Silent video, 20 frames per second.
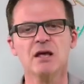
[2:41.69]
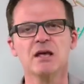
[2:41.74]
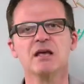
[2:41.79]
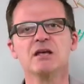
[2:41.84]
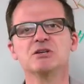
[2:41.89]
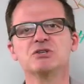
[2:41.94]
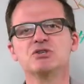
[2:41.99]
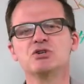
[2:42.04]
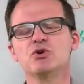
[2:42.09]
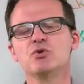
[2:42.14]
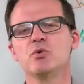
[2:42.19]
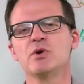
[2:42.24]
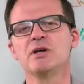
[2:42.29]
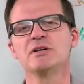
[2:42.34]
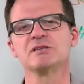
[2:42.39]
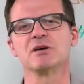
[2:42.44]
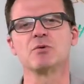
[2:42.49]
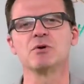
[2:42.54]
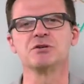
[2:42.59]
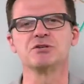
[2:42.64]
In 2
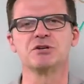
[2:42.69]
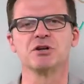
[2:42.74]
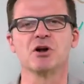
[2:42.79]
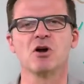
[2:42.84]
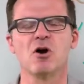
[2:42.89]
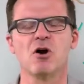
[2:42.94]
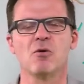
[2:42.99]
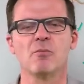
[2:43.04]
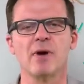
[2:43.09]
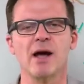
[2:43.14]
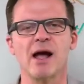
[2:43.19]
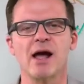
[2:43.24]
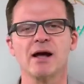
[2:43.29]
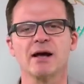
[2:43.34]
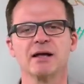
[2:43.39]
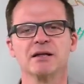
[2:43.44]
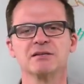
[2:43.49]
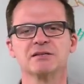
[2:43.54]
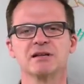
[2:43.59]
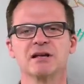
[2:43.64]
weeks, I want you to call
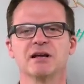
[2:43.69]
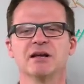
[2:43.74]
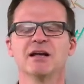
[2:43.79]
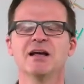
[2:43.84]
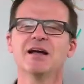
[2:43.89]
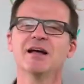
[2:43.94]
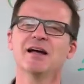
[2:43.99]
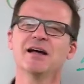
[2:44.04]
back and say,